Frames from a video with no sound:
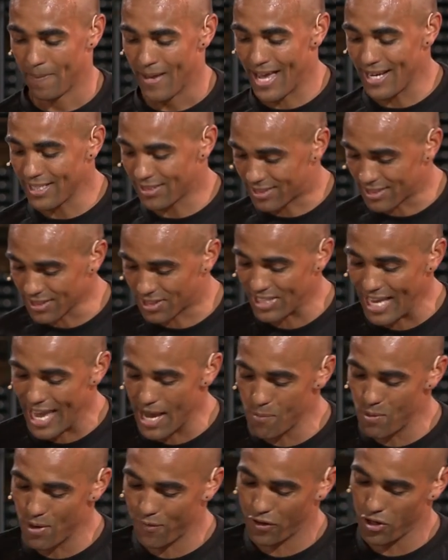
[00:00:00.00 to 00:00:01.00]
And it's the
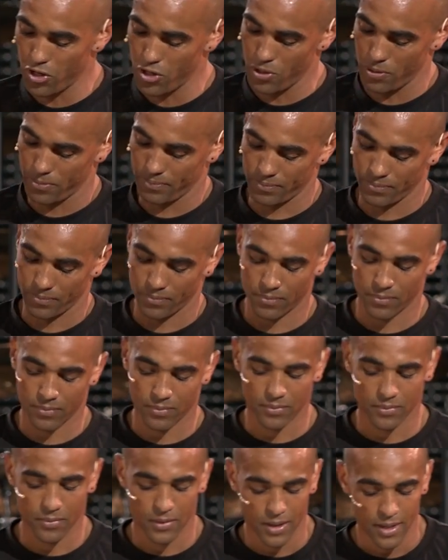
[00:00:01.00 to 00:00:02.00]
same with you.
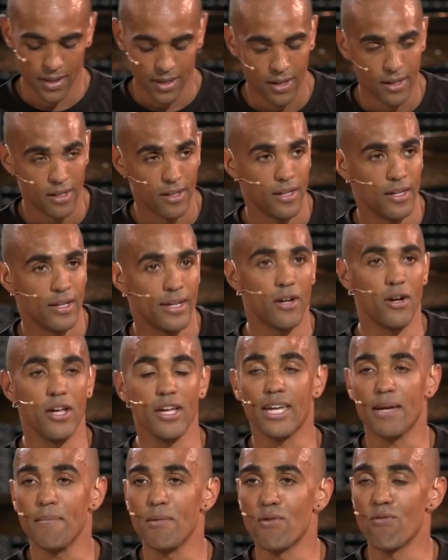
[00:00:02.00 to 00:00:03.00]
Now,
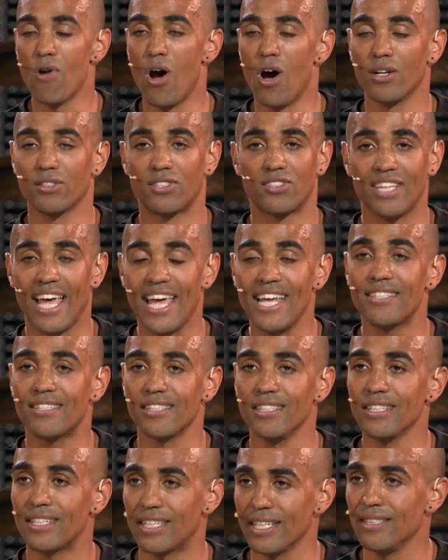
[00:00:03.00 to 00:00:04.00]
don't get me wrong,
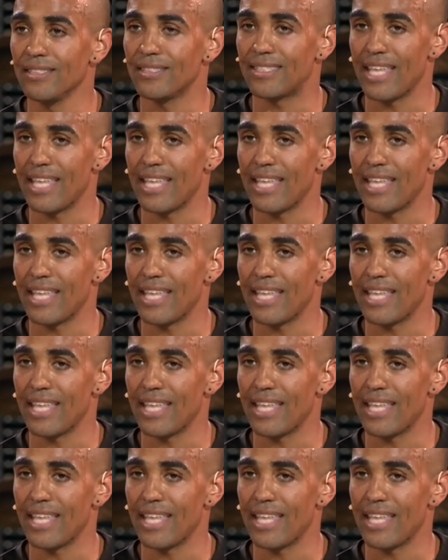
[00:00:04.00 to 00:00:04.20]
Satan can